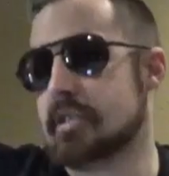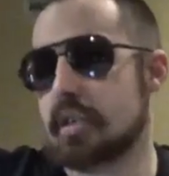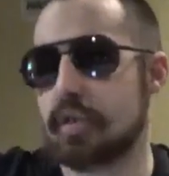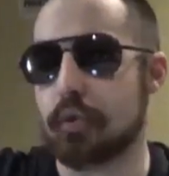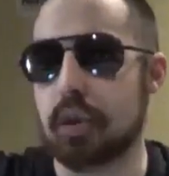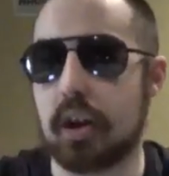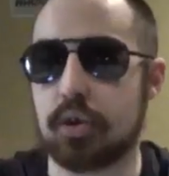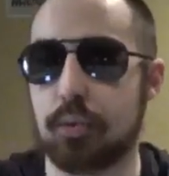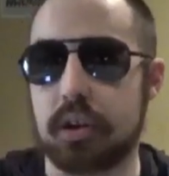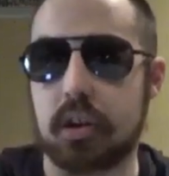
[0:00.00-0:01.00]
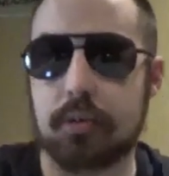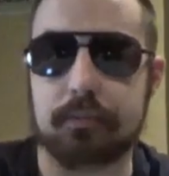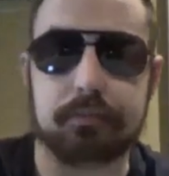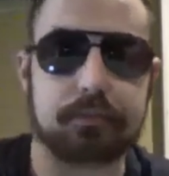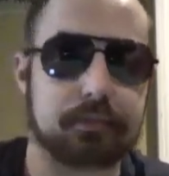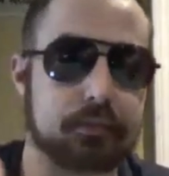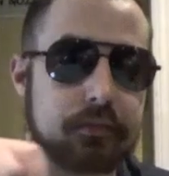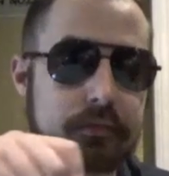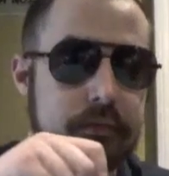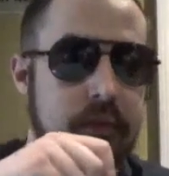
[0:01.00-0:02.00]
threw it out the window.
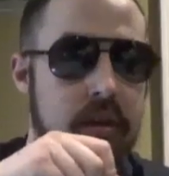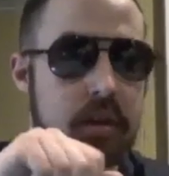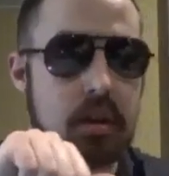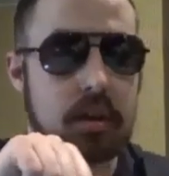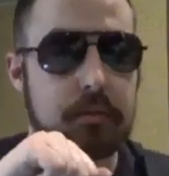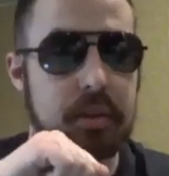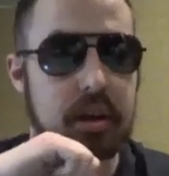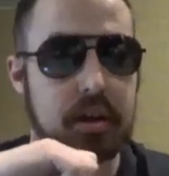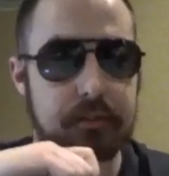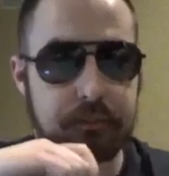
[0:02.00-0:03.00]
But